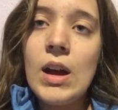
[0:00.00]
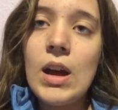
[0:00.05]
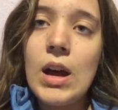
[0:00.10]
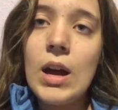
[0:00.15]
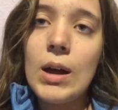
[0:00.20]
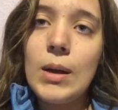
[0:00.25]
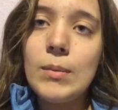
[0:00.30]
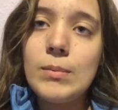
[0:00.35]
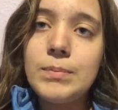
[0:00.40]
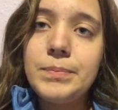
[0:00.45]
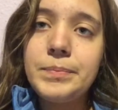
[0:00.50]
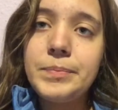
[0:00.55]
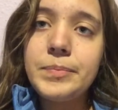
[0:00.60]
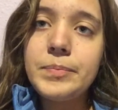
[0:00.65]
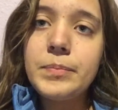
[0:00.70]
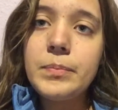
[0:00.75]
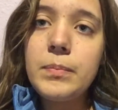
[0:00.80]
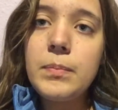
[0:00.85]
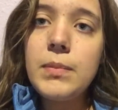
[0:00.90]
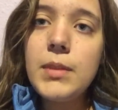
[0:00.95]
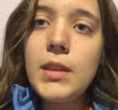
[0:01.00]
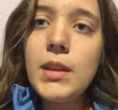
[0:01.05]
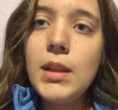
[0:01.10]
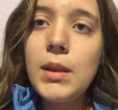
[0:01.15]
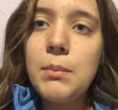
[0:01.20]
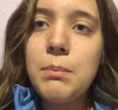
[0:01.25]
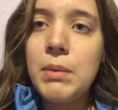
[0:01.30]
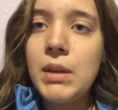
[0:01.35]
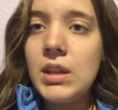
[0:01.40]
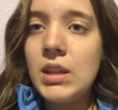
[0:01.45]
Um,
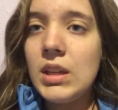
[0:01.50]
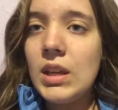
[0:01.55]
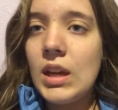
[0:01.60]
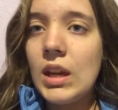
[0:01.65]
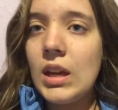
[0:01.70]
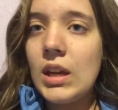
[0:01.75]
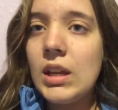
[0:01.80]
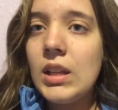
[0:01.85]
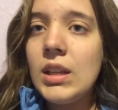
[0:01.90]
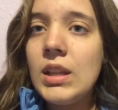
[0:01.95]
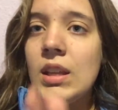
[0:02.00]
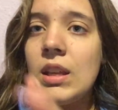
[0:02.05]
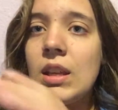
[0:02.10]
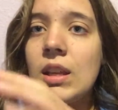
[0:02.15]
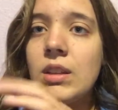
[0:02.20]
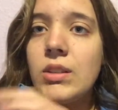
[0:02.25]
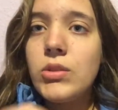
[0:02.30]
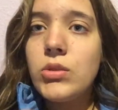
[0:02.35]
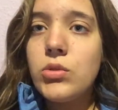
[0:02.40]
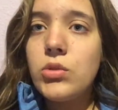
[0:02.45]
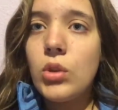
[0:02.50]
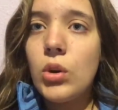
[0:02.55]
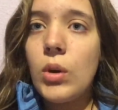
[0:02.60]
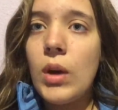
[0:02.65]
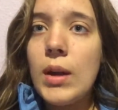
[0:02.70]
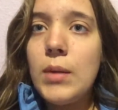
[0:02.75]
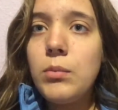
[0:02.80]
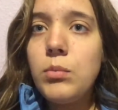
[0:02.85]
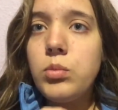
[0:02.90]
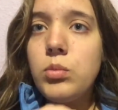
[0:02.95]
but yeah, so
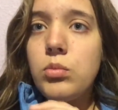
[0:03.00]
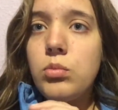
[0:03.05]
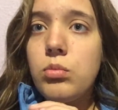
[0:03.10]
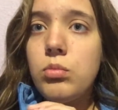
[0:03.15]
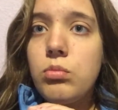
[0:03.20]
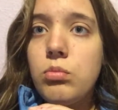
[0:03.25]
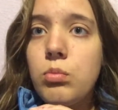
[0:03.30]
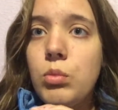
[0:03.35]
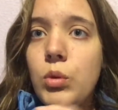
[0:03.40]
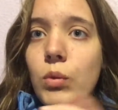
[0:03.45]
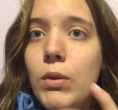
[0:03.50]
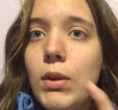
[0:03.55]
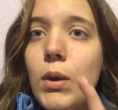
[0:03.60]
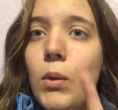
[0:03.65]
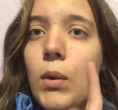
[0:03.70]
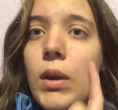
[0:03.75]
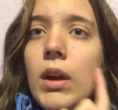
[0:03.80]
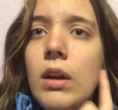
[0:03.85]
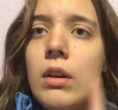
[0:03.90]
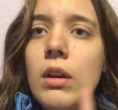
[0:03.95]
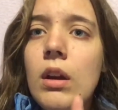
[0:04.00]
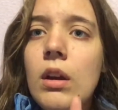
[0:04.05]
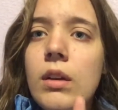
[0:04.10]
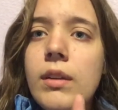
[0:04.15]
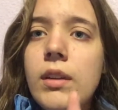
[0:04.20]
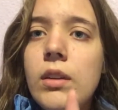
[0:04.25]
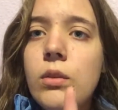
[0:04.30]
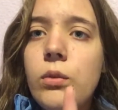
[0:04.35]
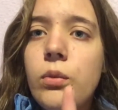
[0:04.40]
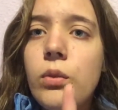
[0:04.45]
I'm moving away on
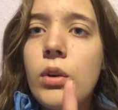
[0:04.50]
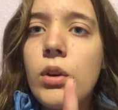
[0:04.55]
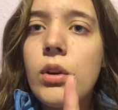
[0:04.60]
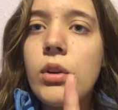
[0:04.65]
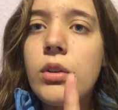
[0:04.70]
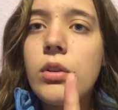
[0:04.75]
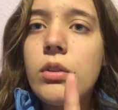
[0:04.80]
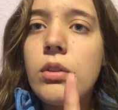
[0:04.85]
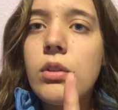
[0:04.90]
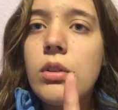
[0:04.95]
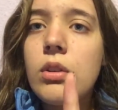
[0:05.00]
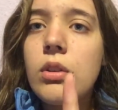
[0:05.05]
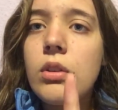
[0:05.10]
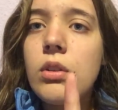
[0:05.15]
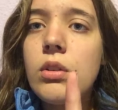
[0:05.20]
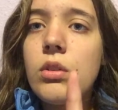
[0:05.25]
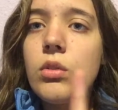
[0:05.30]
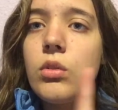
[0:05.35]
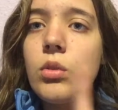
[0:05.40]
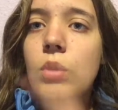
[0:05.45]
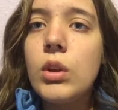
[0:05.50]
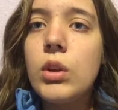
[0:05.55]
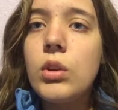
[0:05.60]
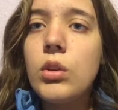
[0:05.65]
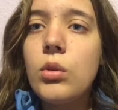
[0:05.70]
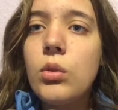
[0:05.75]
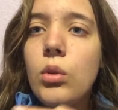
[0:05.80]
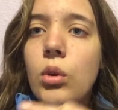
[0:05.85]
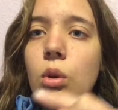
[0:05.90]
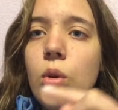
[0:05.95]
August 1st to a
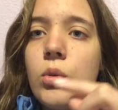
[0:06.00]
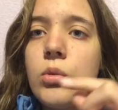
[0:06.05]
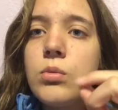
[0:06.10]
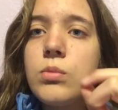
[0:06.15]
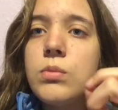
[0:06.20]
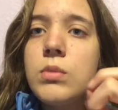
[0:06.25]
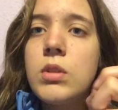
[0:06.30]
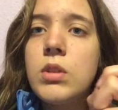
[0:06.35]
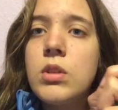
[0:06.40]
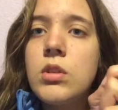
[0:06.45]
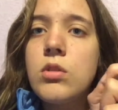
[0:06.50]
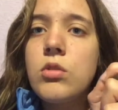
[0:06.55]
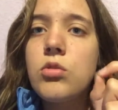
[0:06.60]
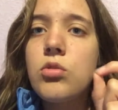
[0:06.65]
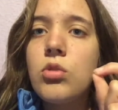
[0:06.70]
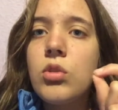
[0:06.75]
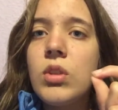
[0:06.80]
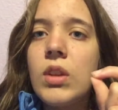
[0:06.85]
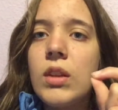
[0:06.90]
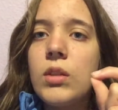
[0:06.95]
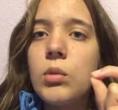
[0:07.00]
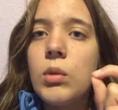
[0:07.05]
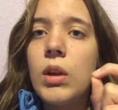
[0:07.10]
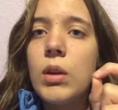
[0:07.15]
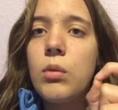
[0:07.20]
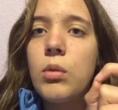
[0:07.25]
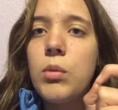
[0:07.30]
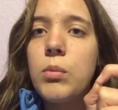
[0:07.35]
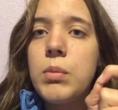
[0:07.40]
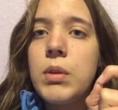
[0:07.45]
new home so that's why I
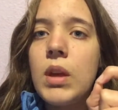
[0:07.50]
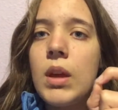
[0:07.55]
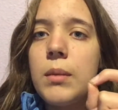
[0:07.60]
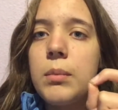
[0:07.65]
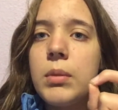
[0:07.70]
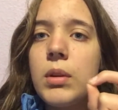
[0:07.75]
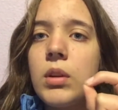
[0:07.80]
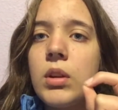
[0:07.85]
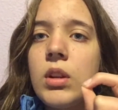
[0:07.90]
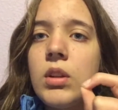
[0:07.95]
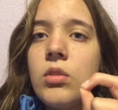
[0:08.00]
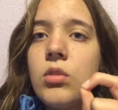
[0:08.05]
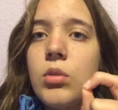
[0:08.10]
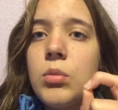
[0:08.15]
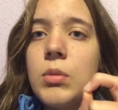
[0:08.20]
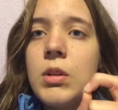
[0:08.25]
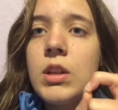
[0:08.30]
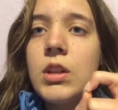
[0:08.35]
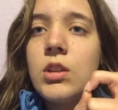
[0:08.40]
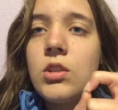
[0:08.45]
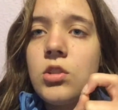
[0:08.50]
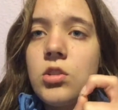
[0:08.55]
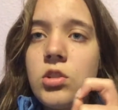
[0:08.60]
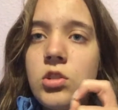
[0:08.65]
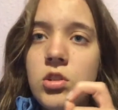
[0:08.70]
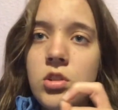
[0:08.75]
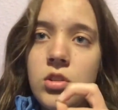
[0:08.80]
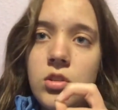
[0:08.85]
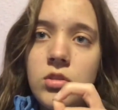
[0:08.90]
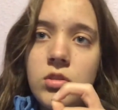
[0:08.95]
won't be uploading too much.
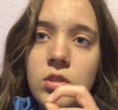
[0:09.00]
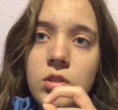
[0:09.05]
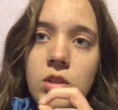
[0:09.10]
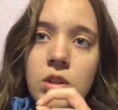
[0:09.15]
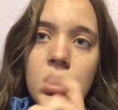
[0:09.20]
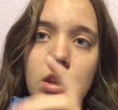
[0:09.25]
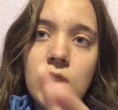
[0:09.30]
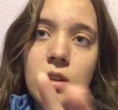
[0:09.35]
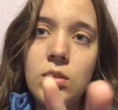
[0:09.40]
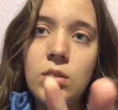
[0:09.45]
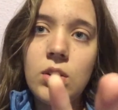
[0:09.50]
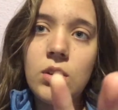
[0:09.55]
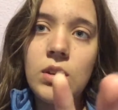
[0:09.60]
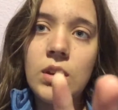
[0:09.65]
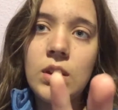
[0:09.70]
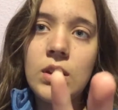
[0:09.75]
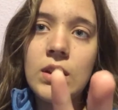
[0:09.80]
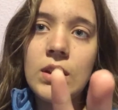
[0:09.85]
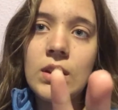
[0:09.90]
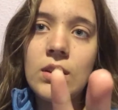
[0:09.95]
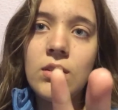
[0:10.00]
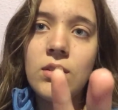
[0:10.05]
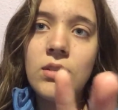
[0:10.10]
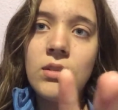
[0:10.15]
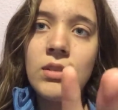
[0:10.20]
So let me know that now.